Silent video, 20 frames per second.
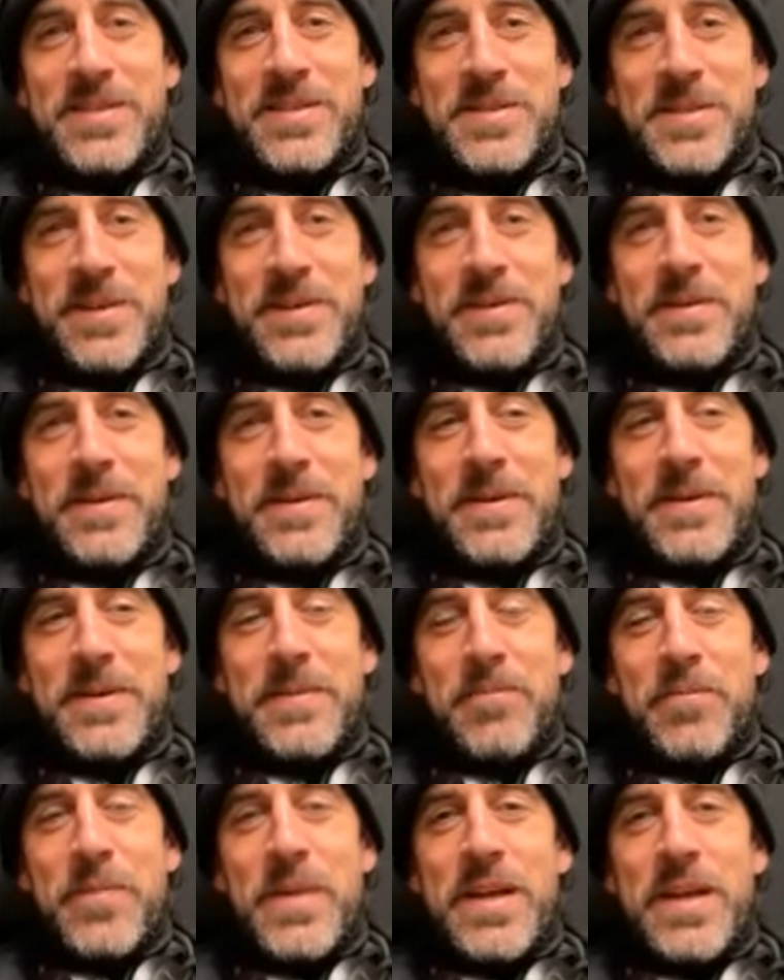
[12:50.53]
So
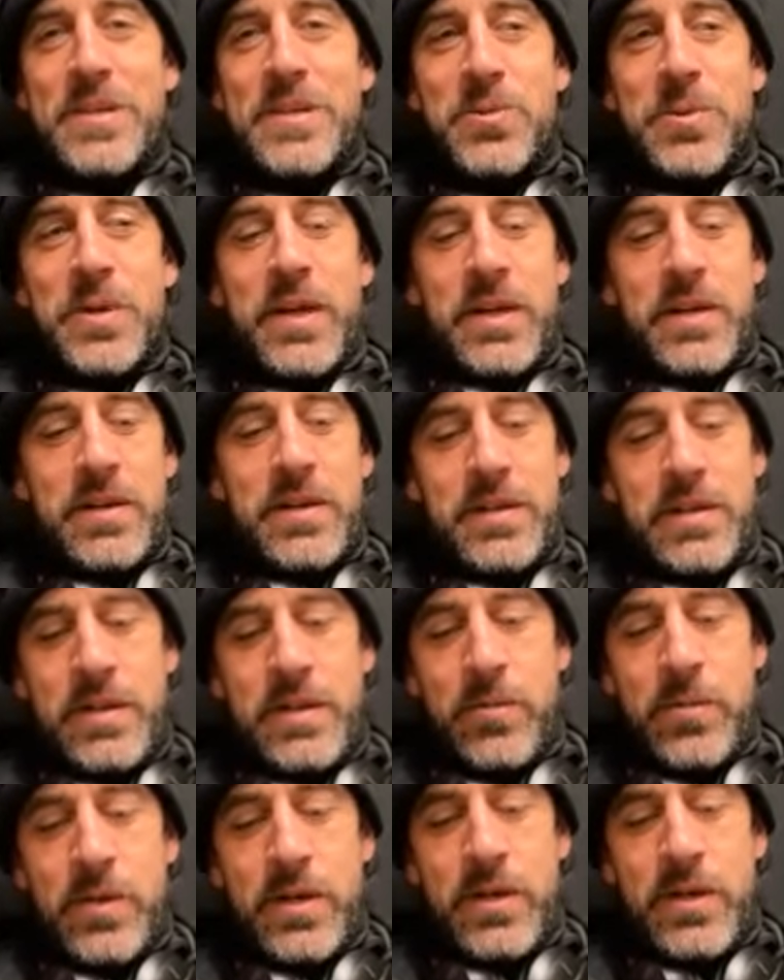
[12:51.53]
I enjoy getting on. I
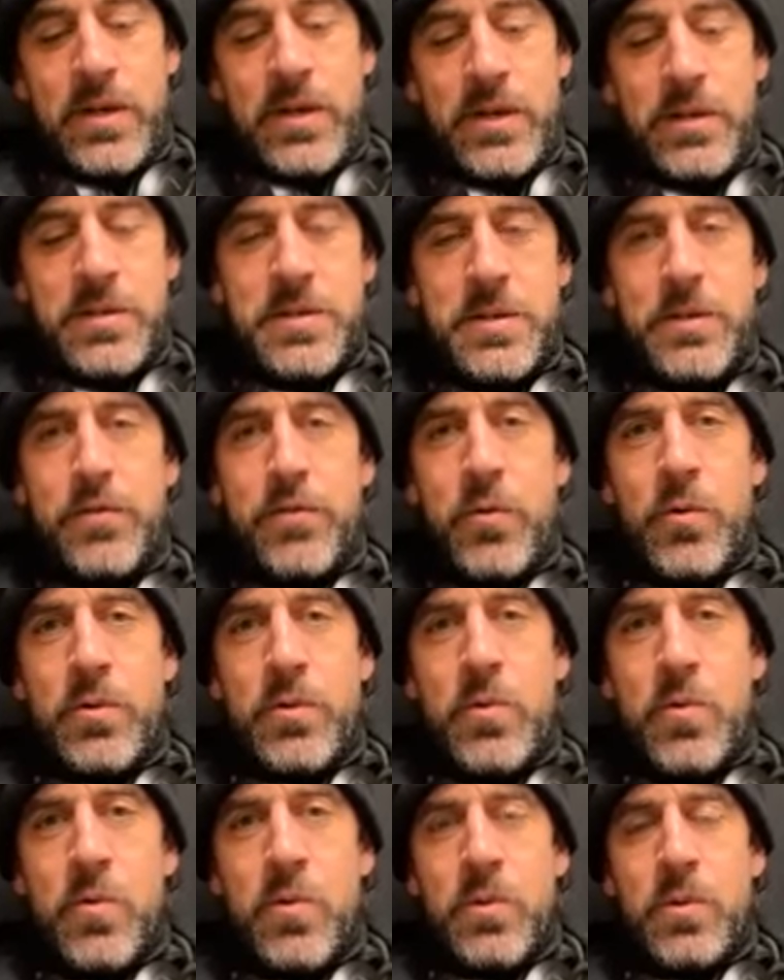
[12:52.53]
didn't want to get on until the fourth
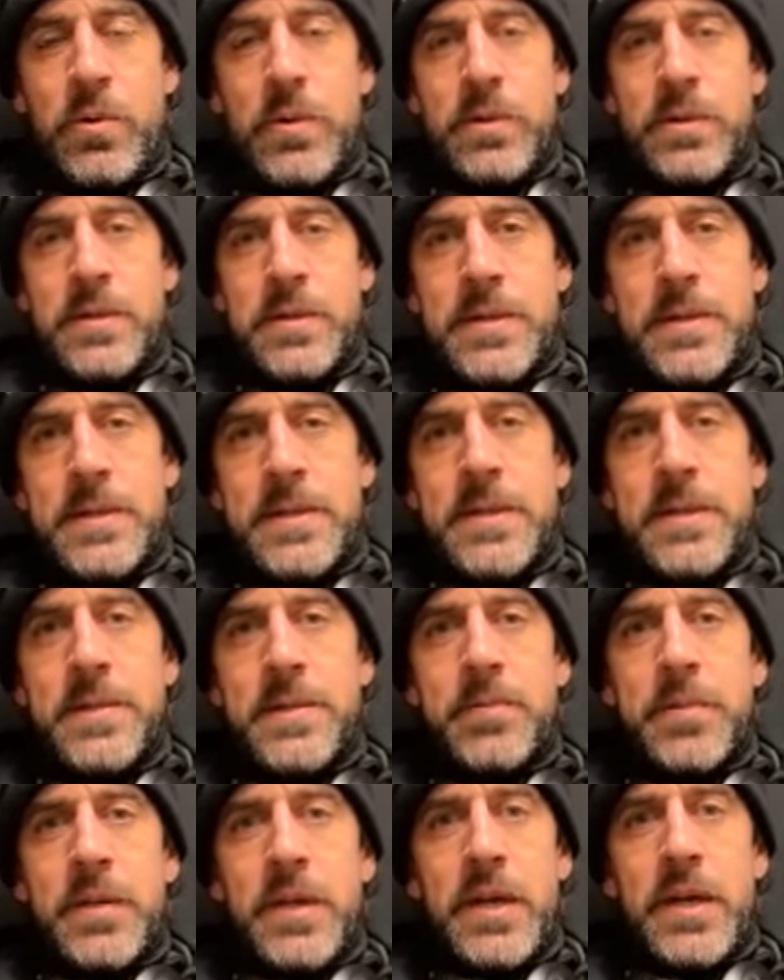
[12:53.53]
quarter
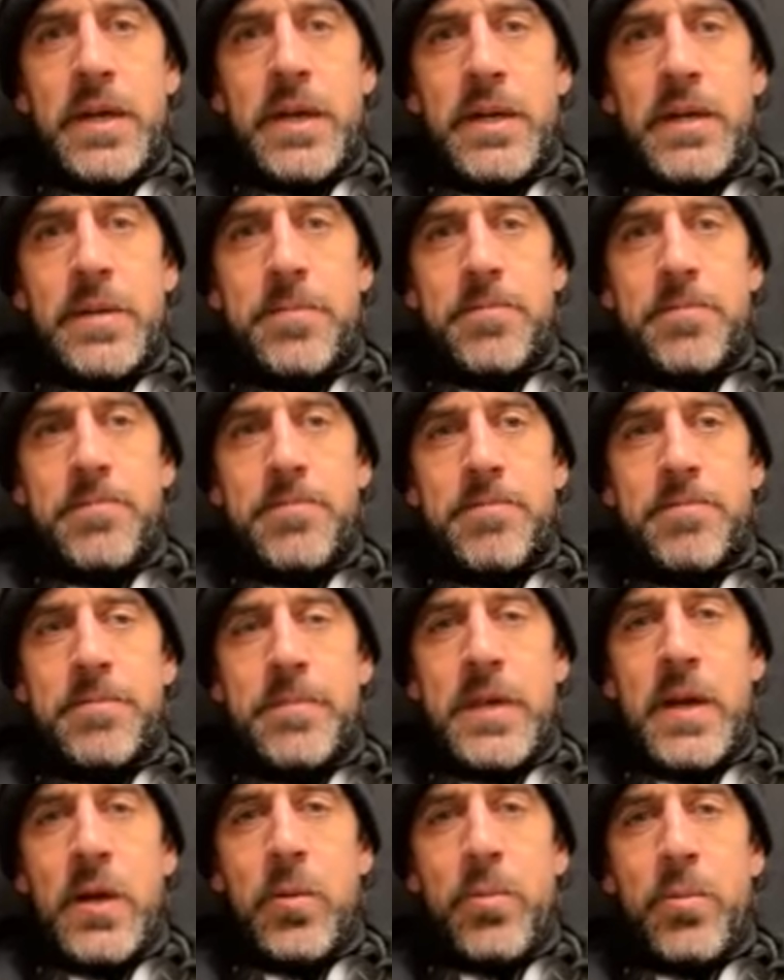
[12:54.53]
and
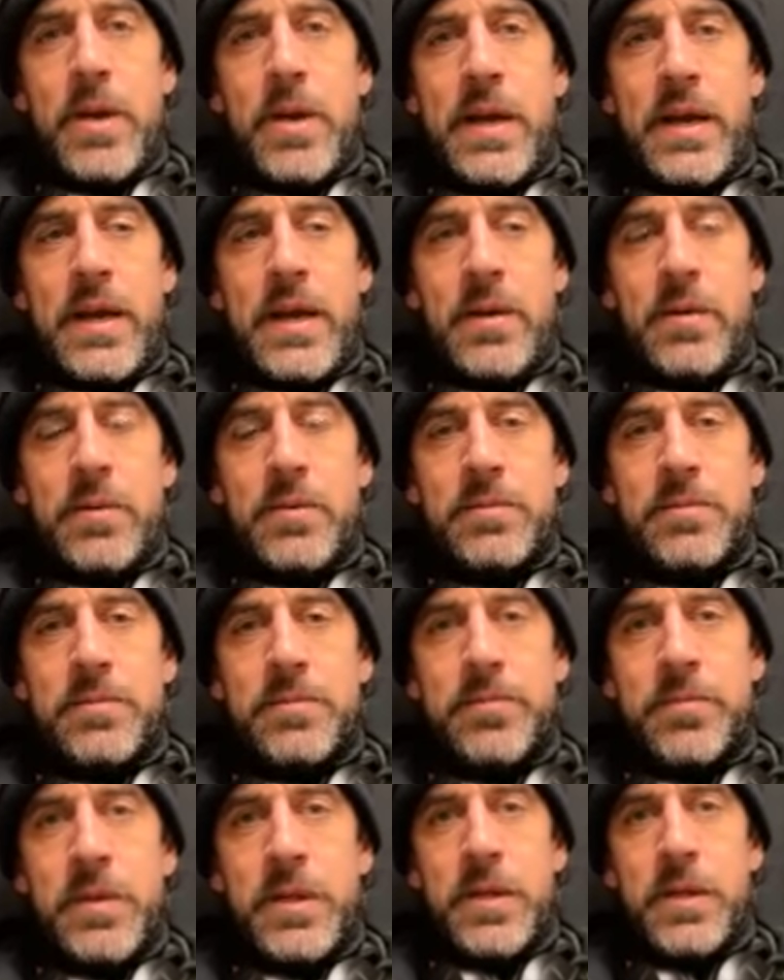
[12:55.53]
help Matt out,
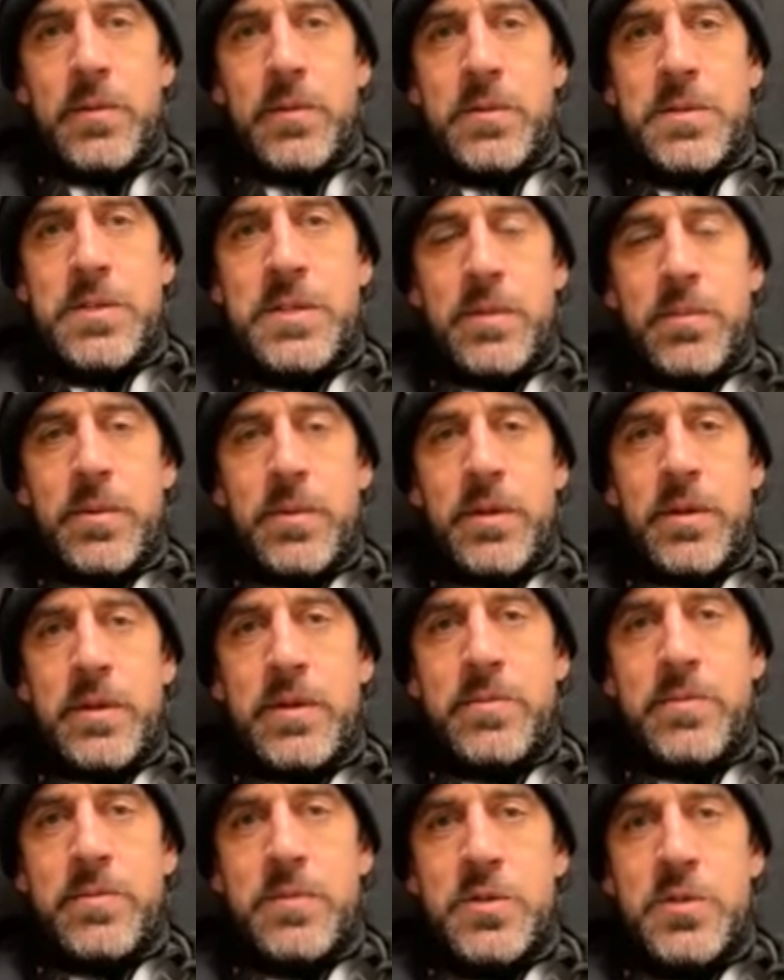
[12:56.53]
you know, with some of
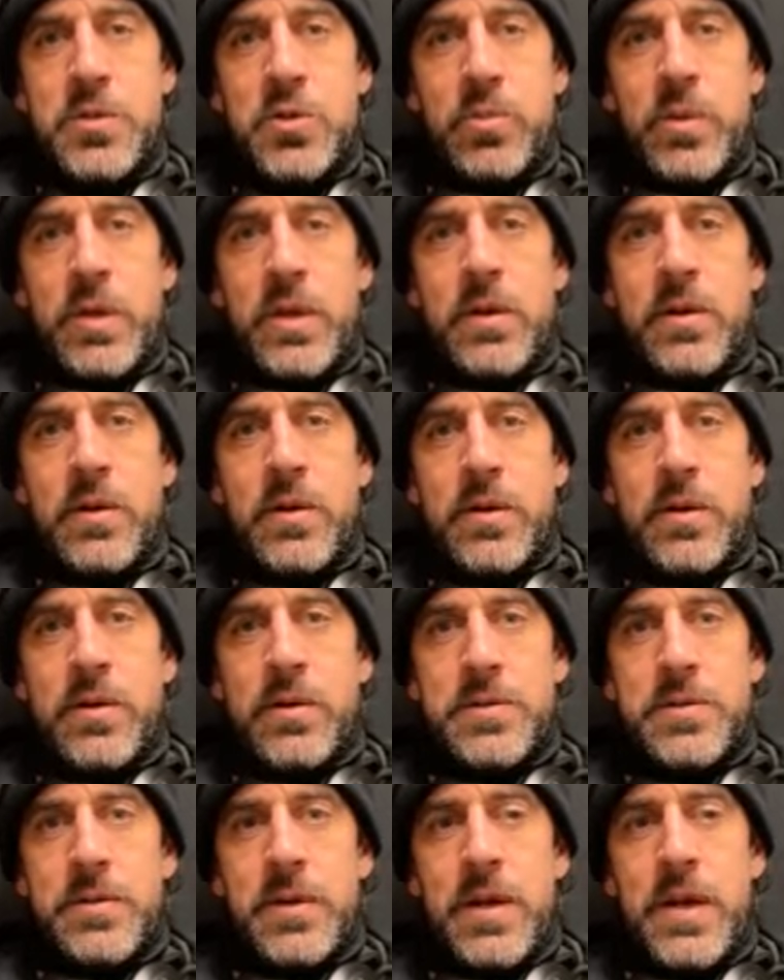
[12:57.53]
the 2-minute
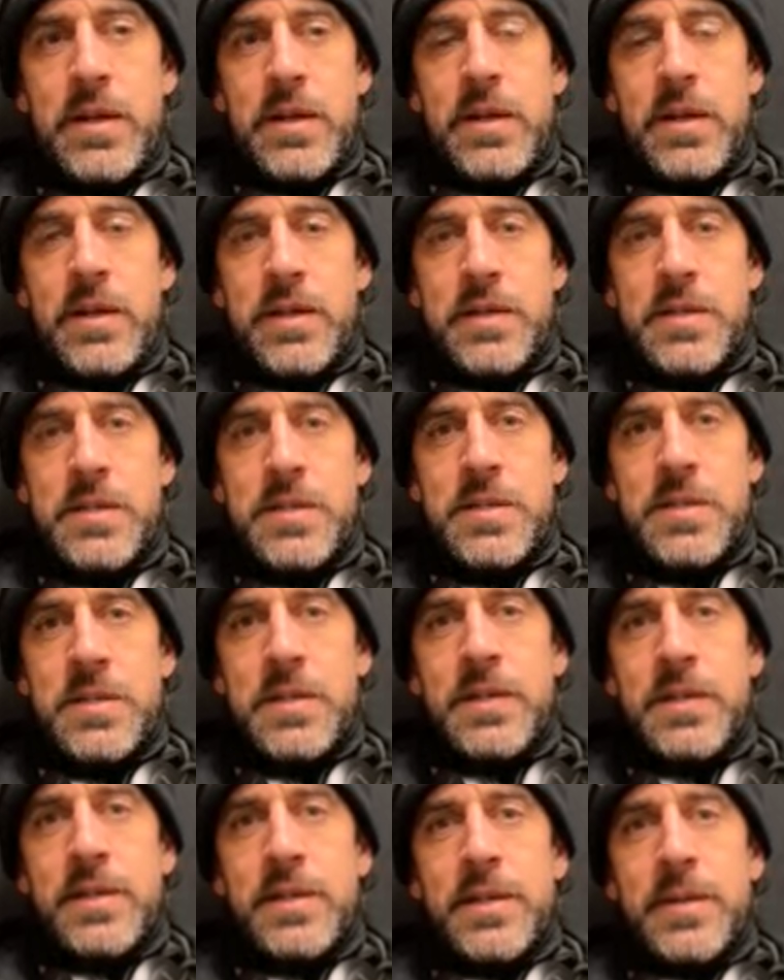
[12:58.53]
calls or ideas.
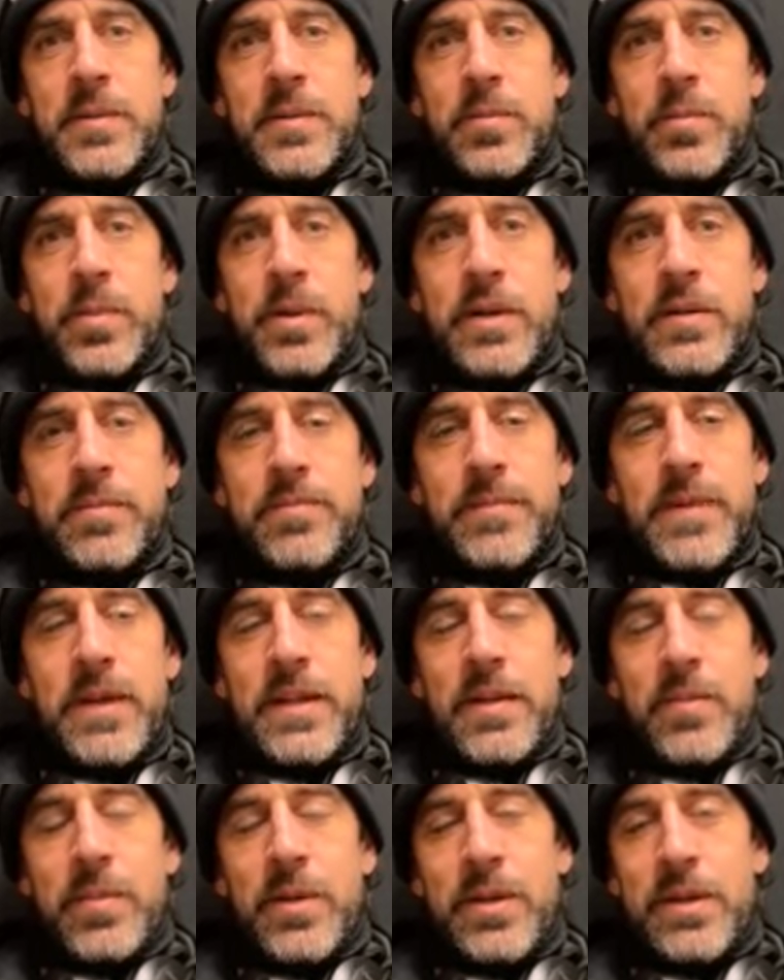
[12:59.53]
But I
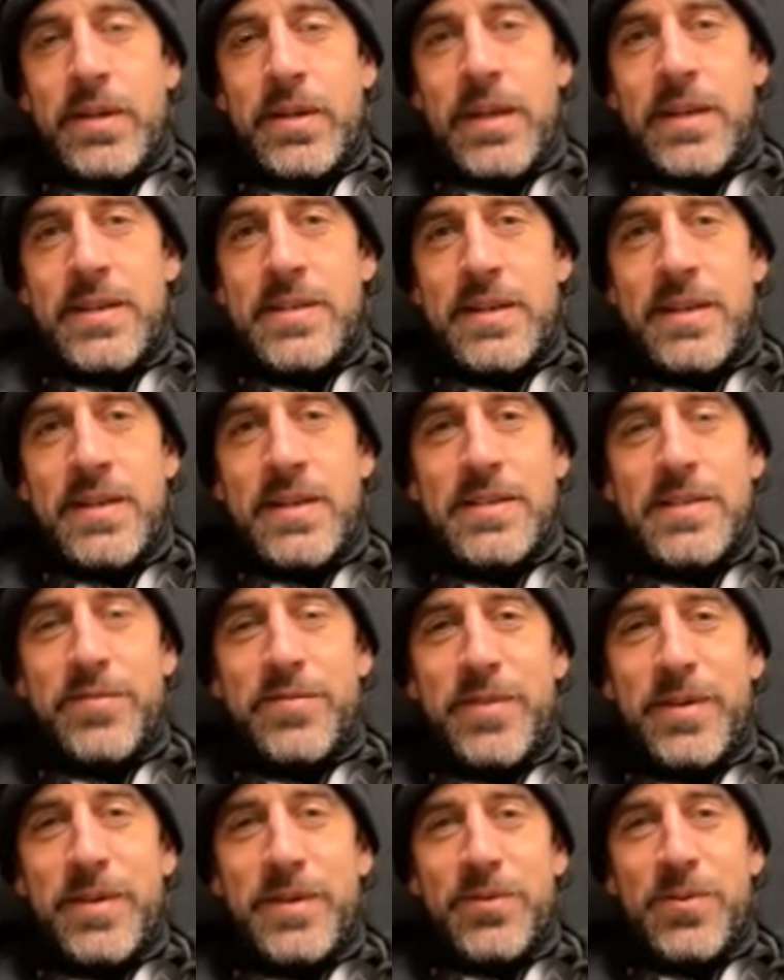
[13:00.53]
love being on the headset. It's a
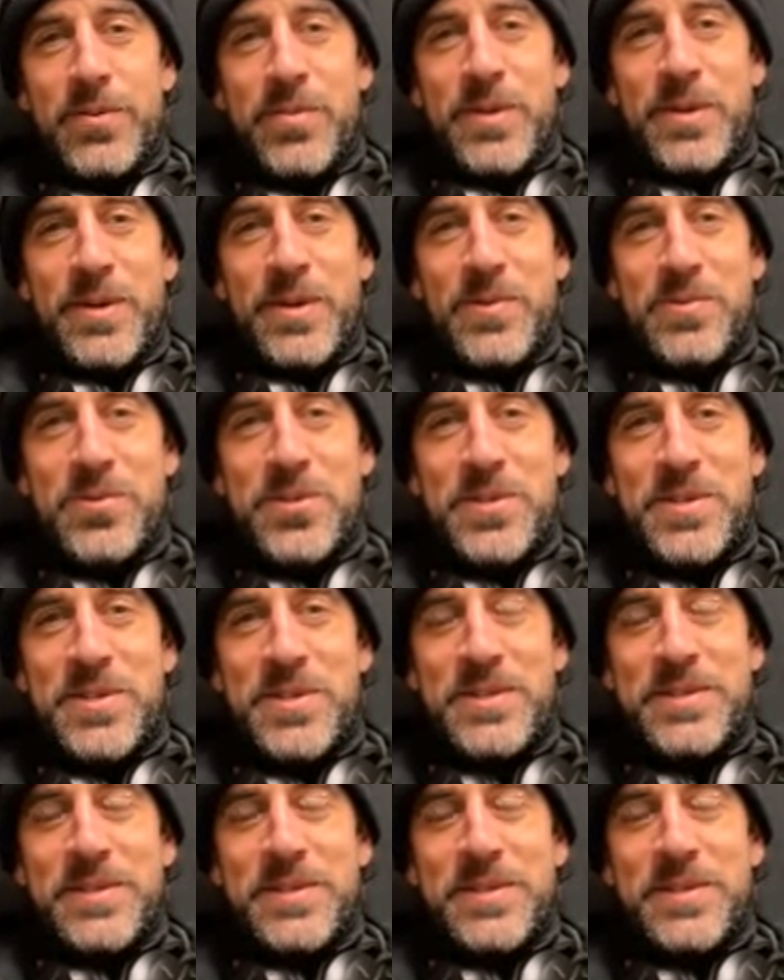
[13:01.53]
fun group of coaches.